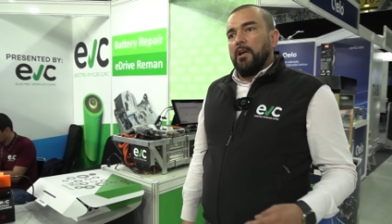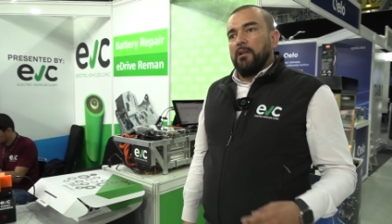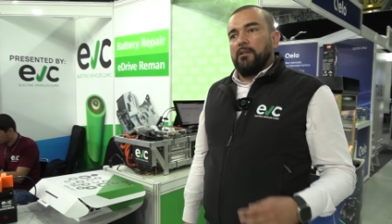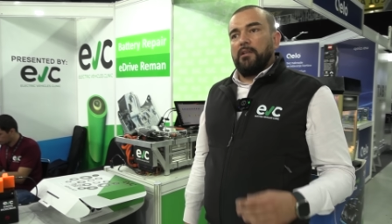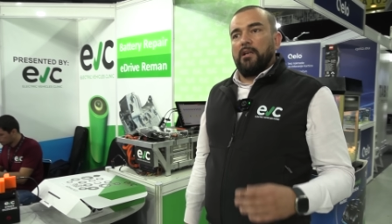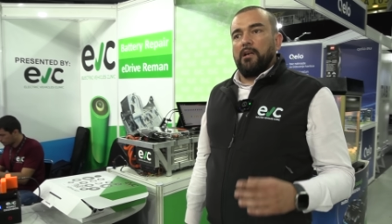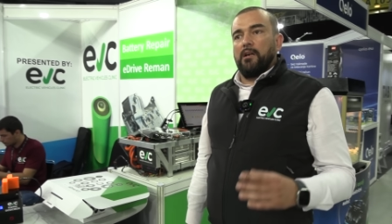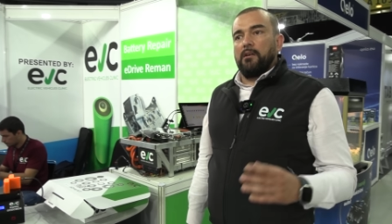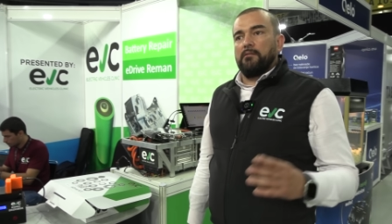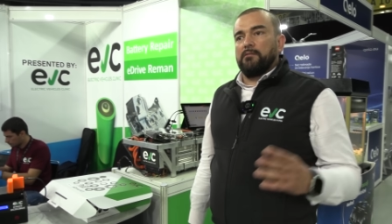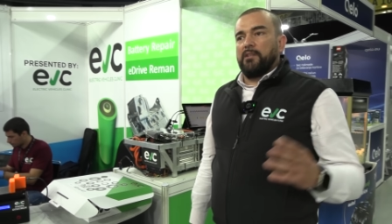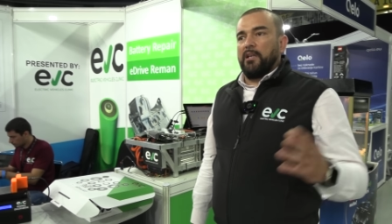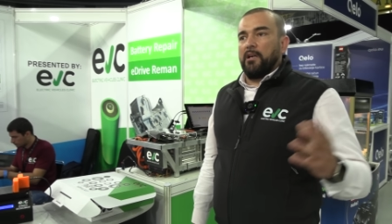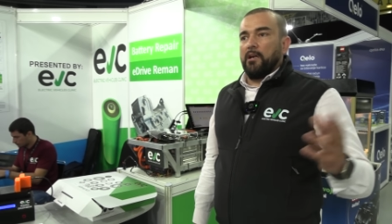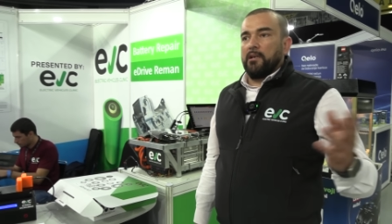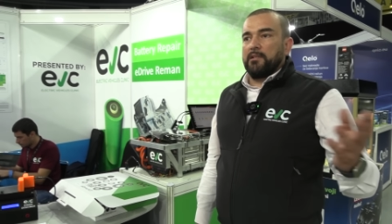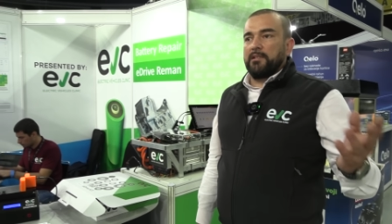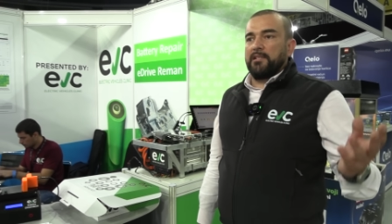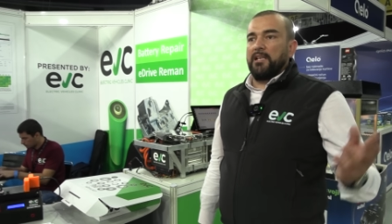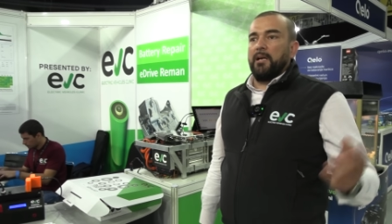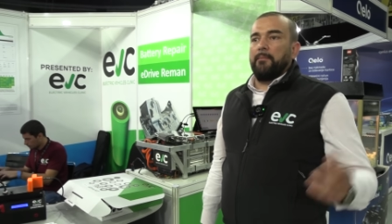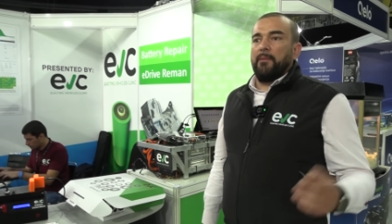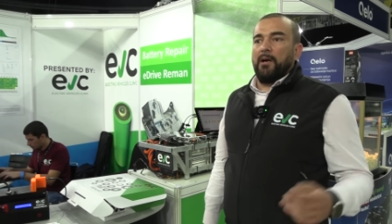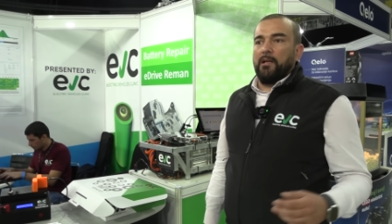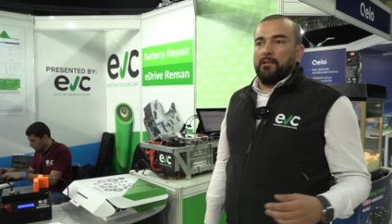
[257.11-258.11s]
Ah. There, are, there are
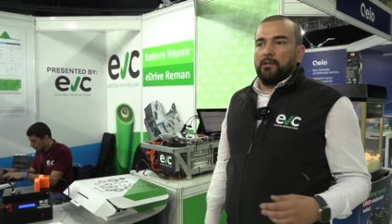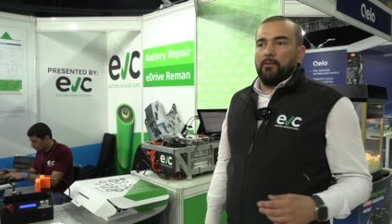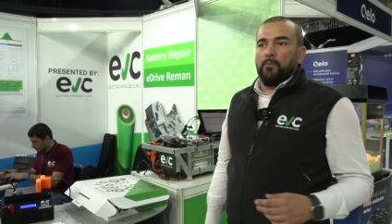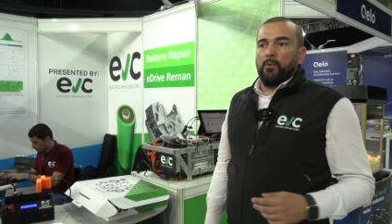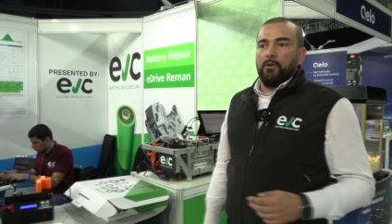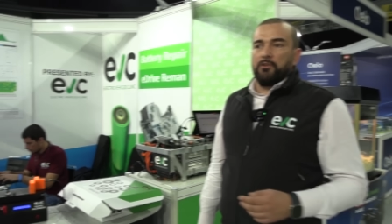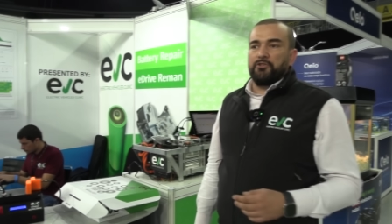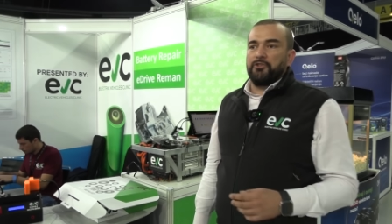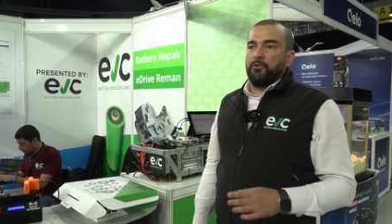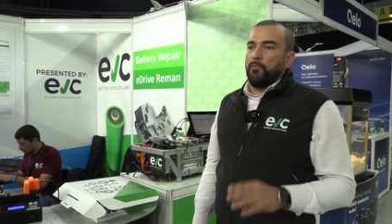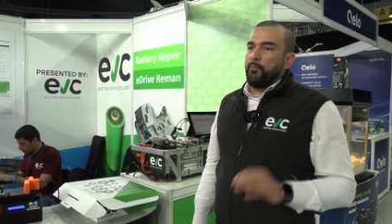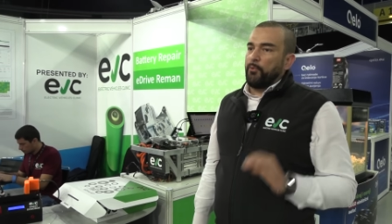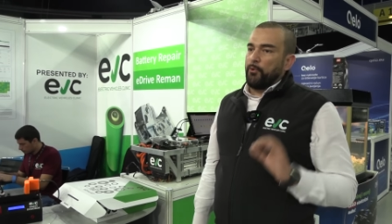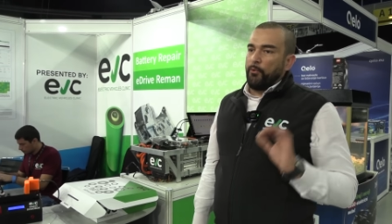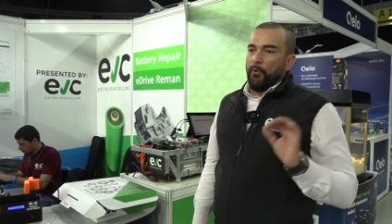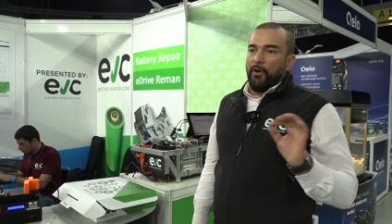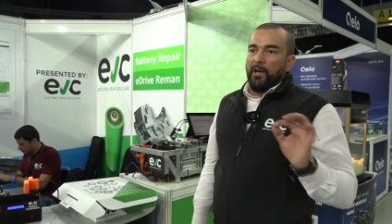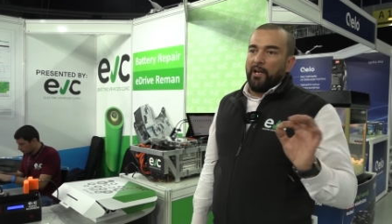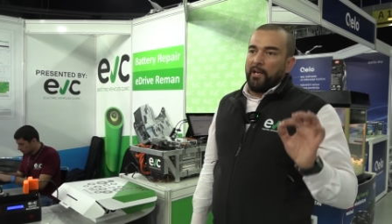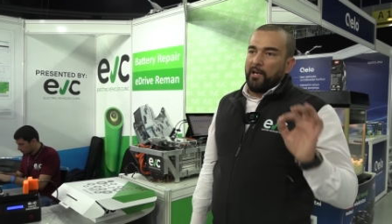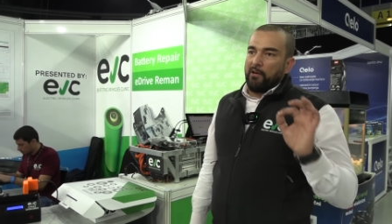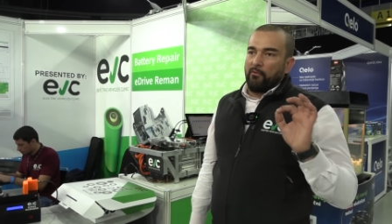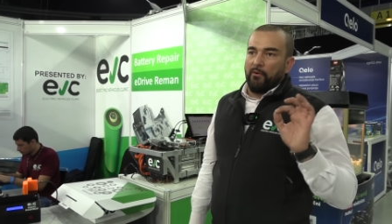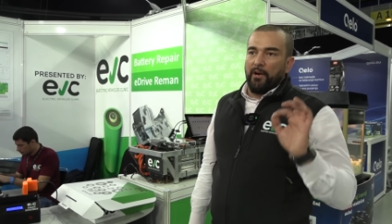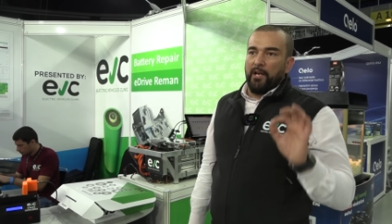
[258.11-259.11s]
some other workshop,
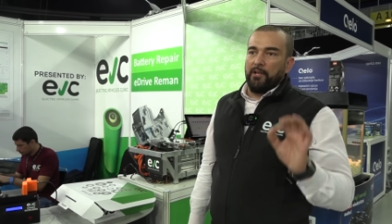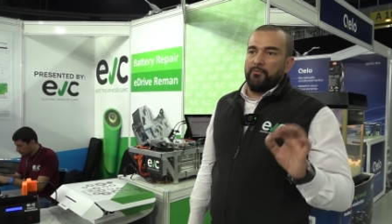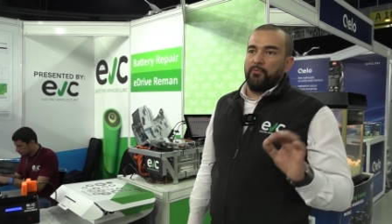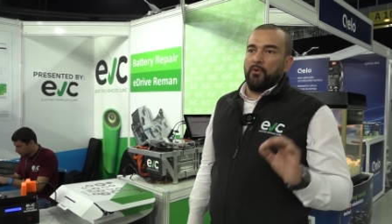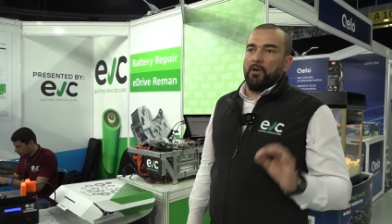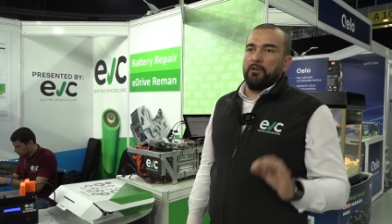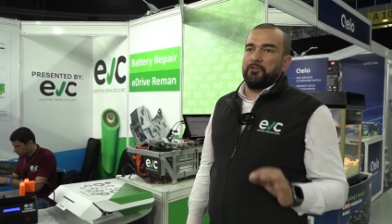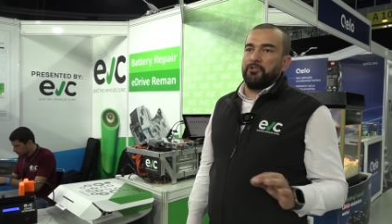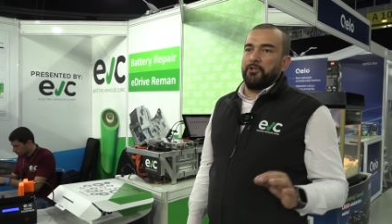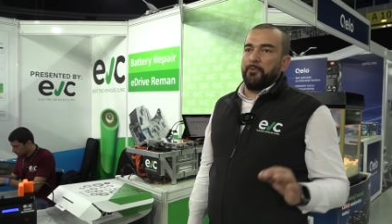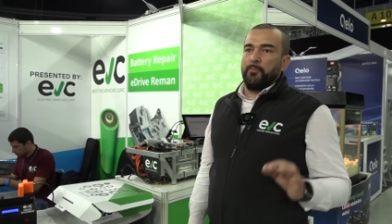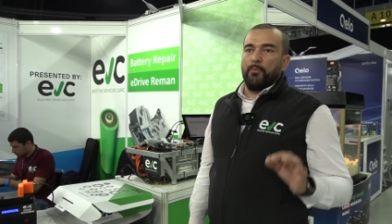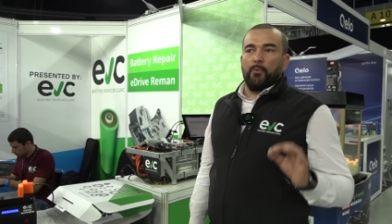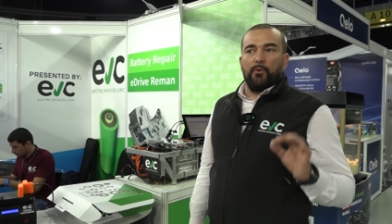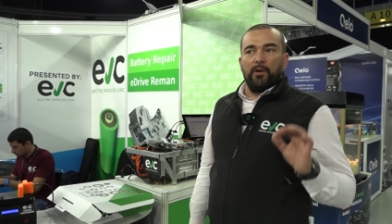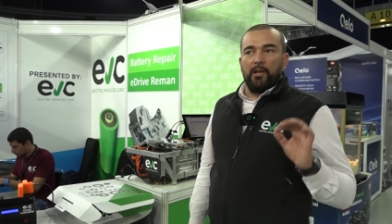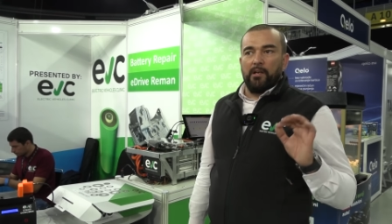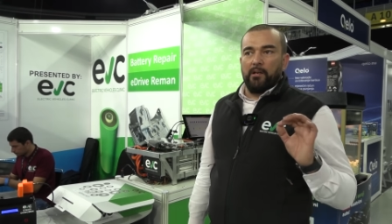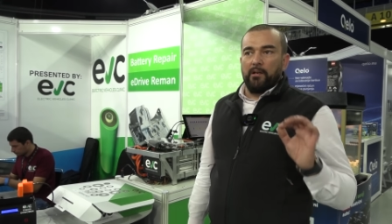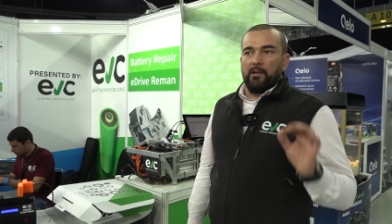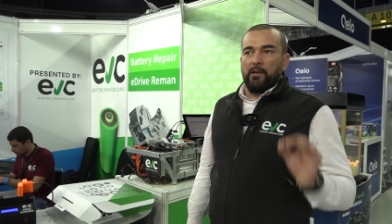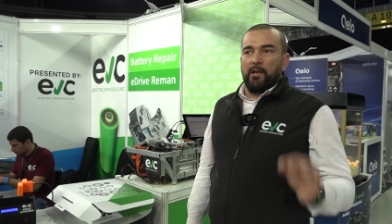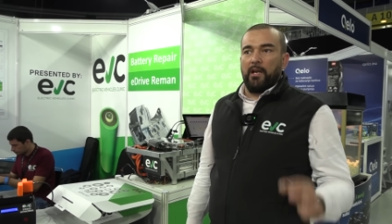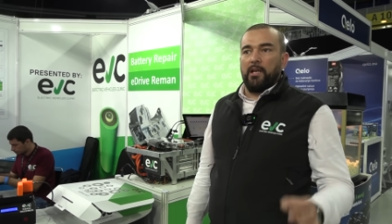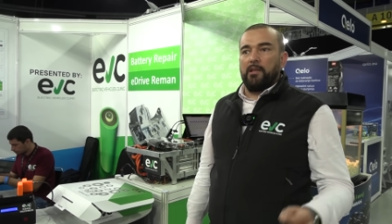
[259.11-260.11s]
really great workshop,
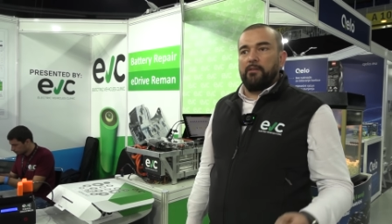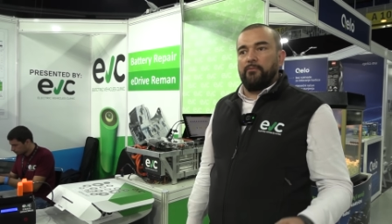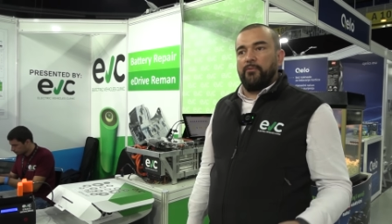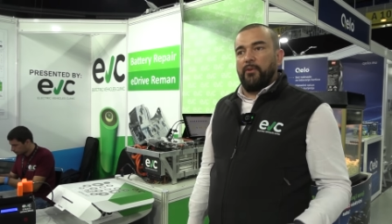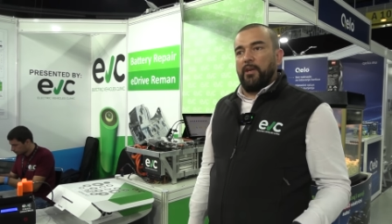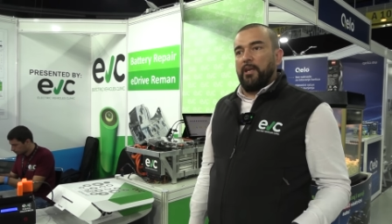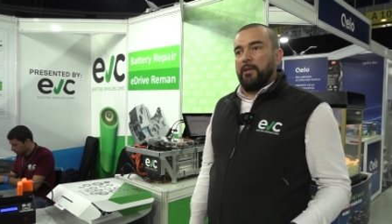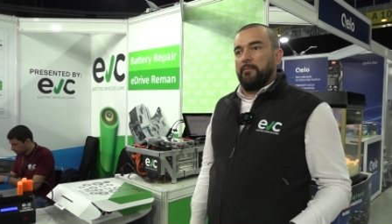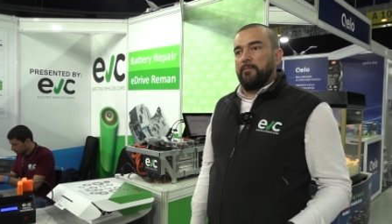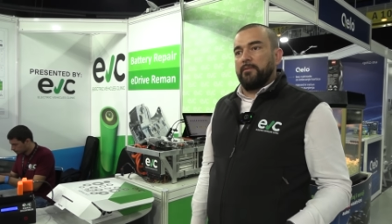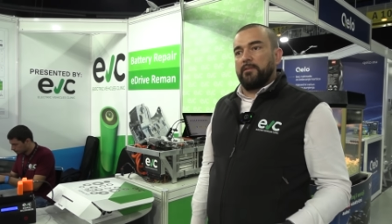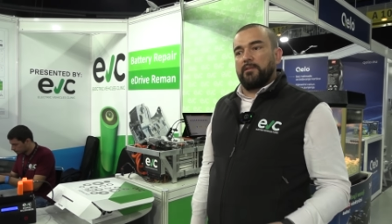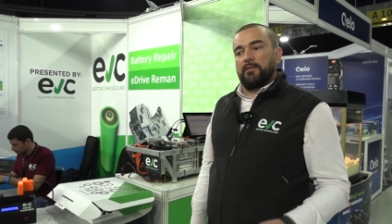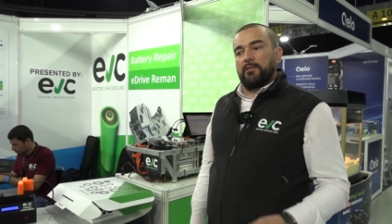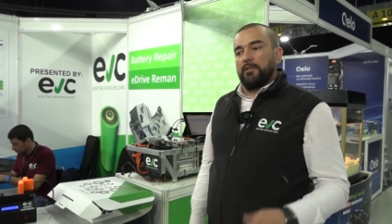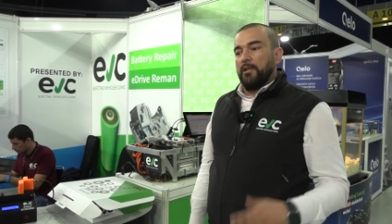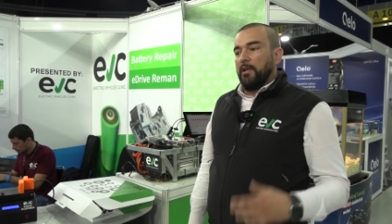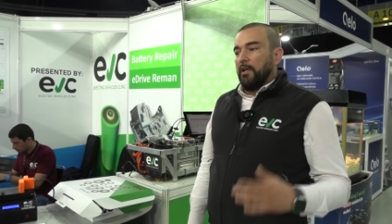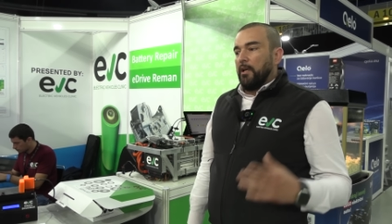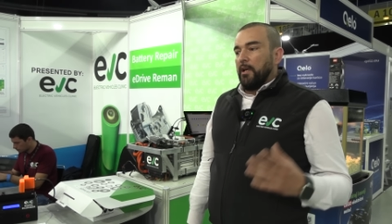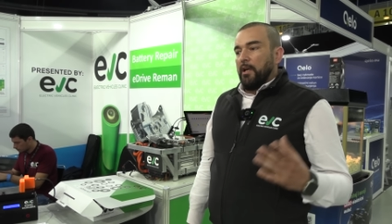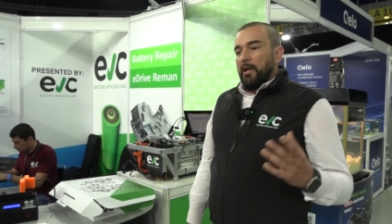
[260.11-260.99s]
really great themes,